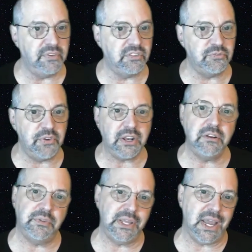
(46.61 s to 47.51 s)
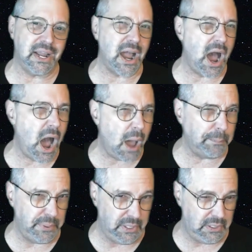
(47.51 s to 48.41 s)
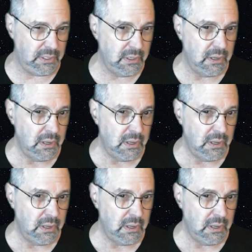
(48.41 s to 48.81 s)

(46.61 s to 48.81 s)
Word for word: is effectively a copy